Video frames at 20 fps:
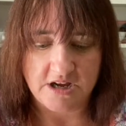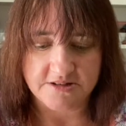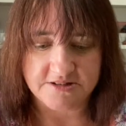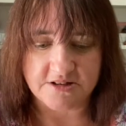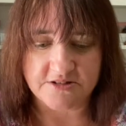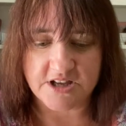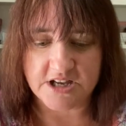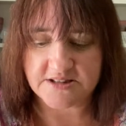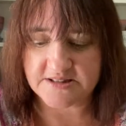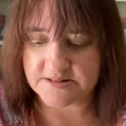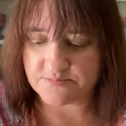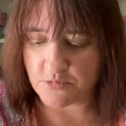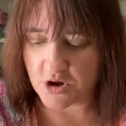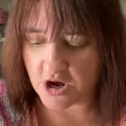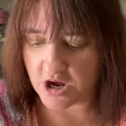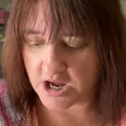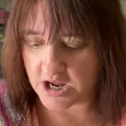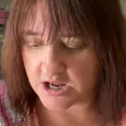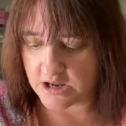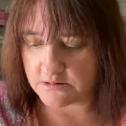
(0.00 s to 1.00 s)
So that's
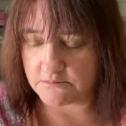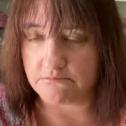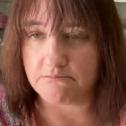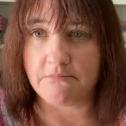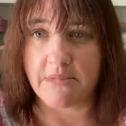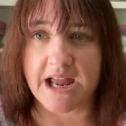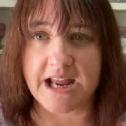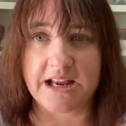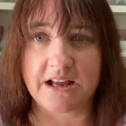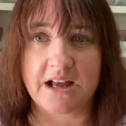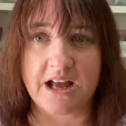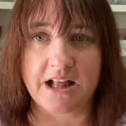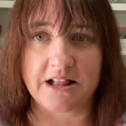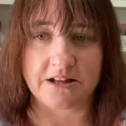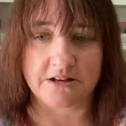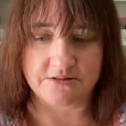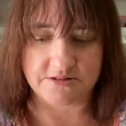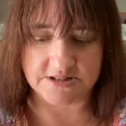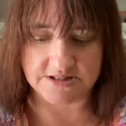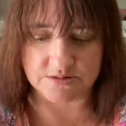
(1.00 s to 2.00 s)
my main
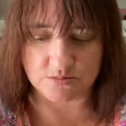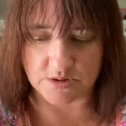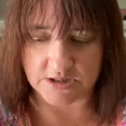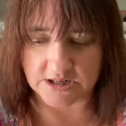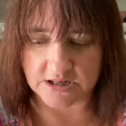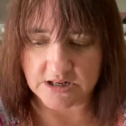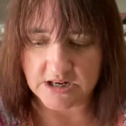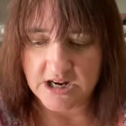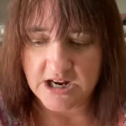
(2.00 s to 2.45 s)
color in the sweater.